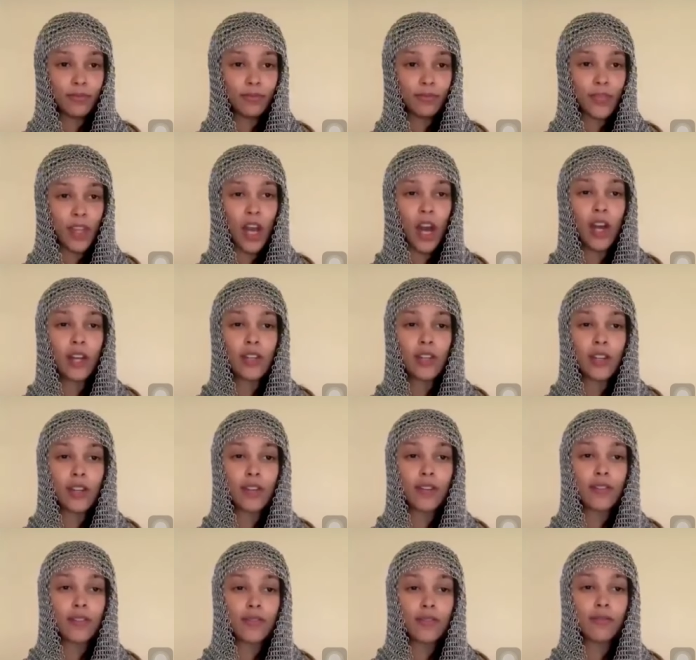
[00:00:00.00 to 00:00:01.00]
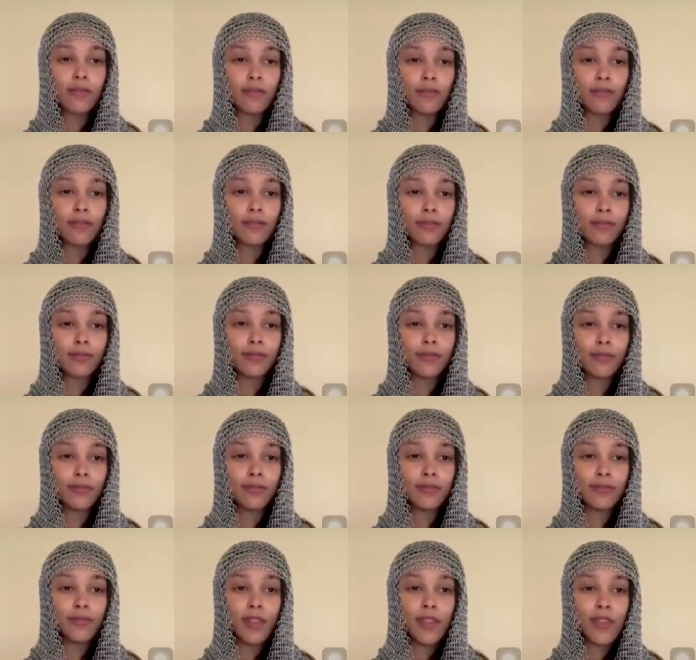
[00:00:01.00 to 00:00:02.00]
uttered
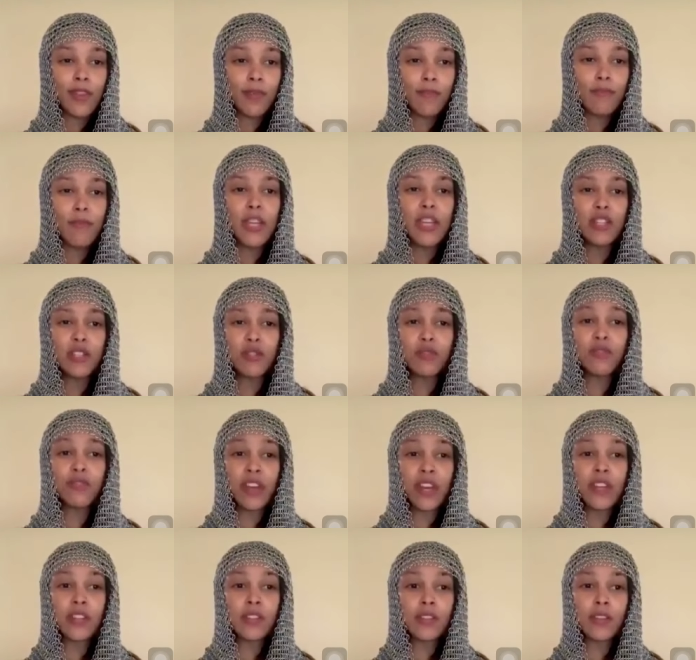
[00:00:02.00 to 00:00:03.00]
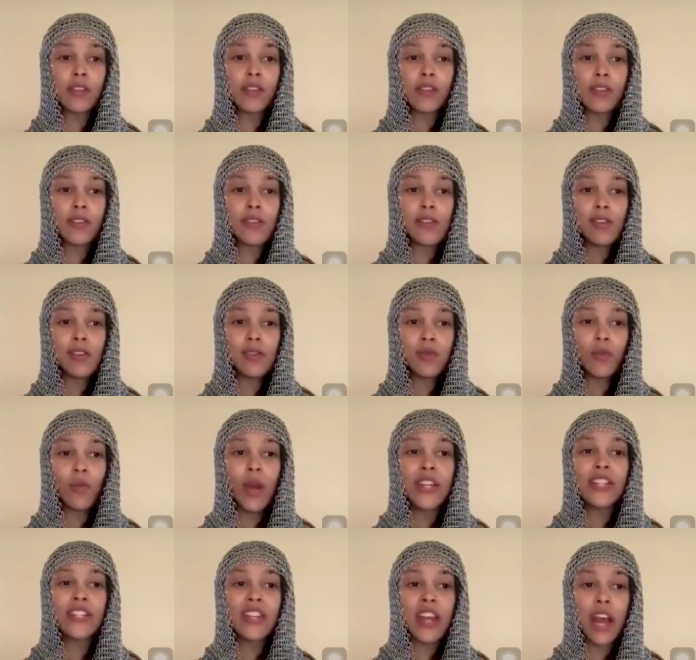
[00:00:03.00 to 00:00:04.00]
me to face it.
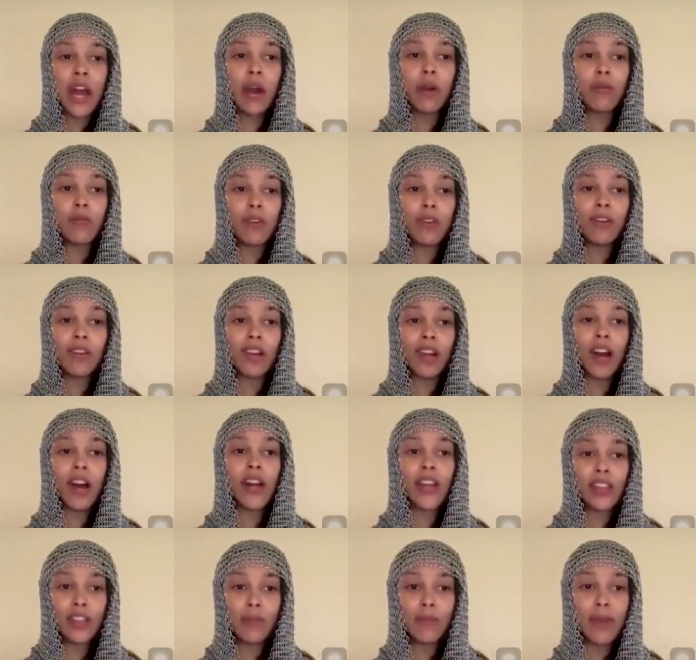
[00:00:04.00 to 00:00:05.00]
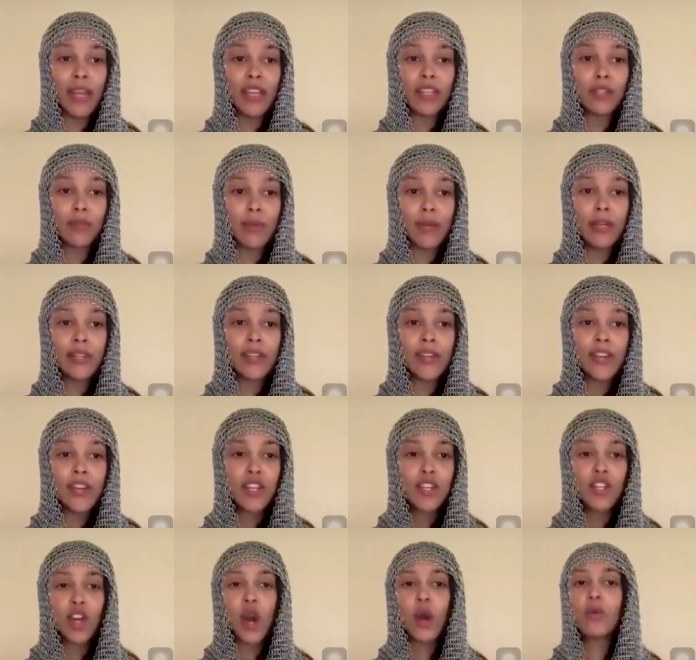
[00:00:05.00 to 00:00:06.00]
Went down like the basement.
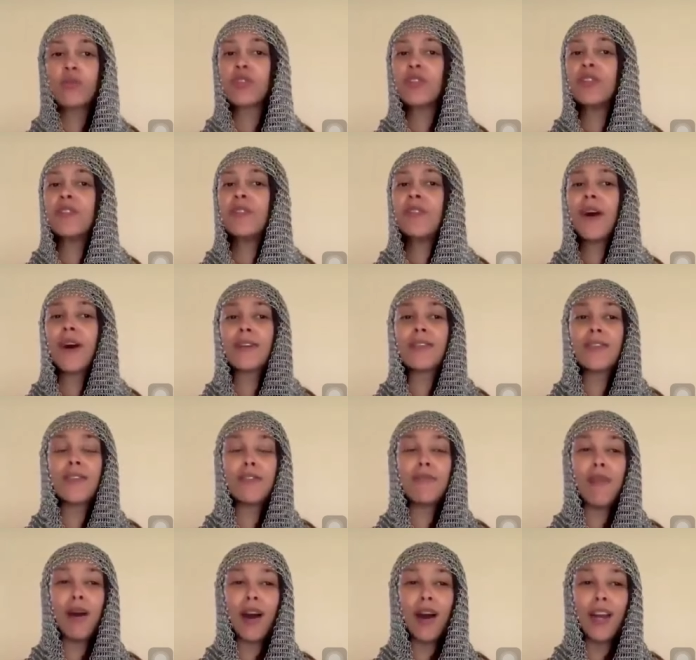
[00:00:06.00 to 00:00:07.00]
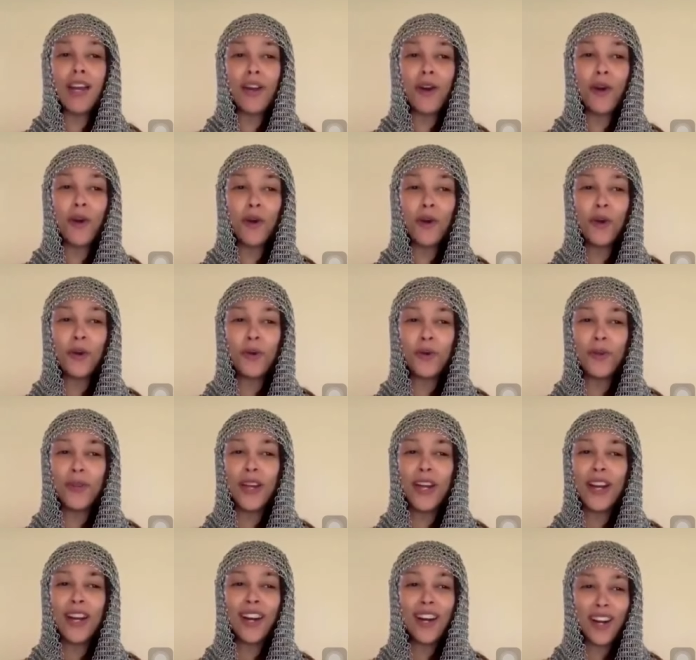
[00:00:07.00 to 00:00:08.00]
Don't nut in my
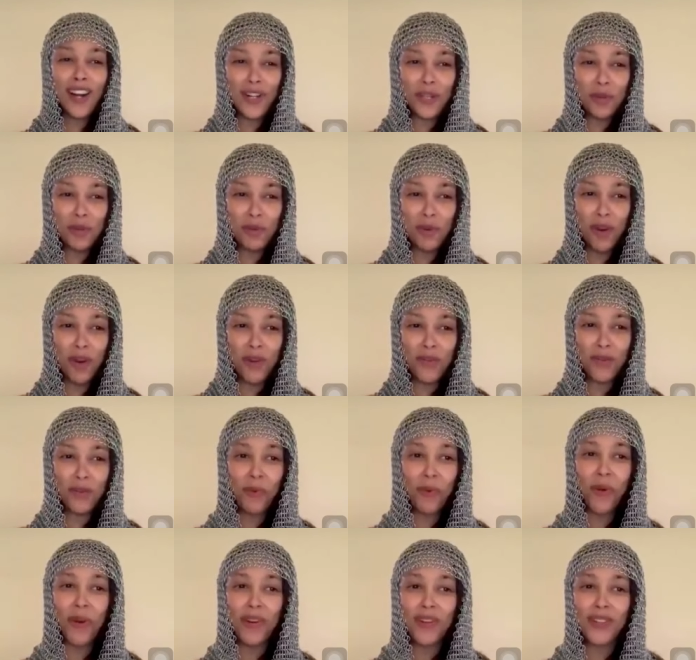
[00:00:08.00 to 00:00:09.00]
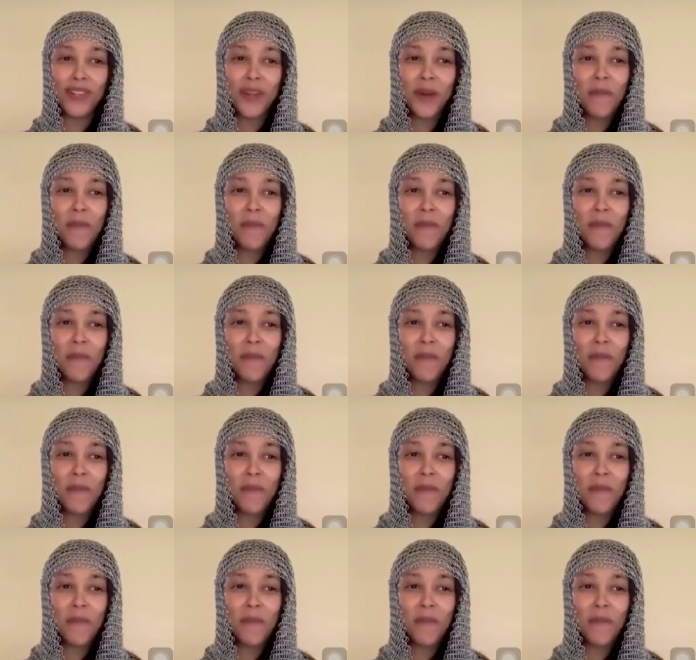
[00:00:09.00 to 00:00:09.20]
hole. I do not want